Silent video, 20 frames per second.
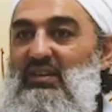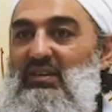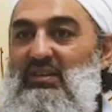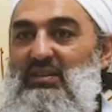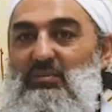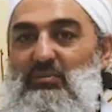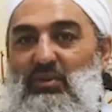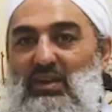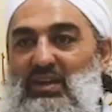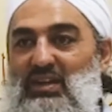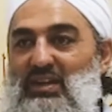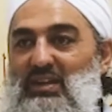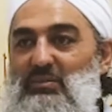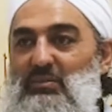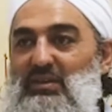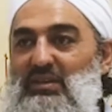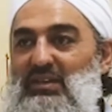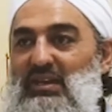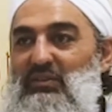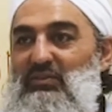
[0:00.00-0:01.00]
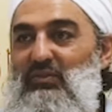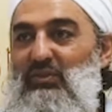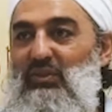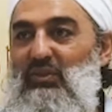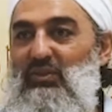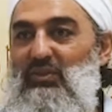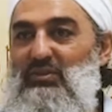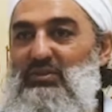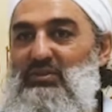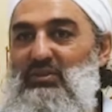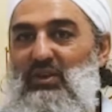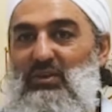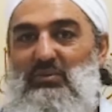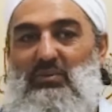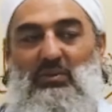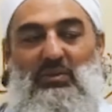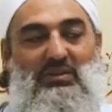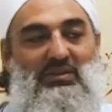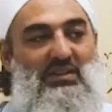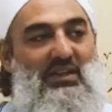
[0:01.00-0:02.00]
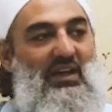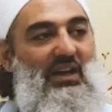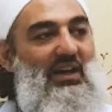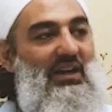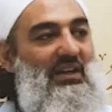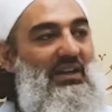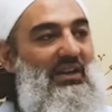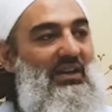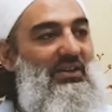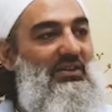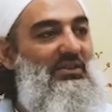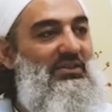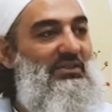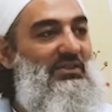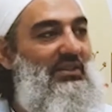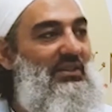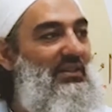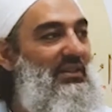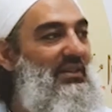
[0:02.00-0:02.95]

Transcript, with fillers: The brain can be dead for a long time, but once the heart goes,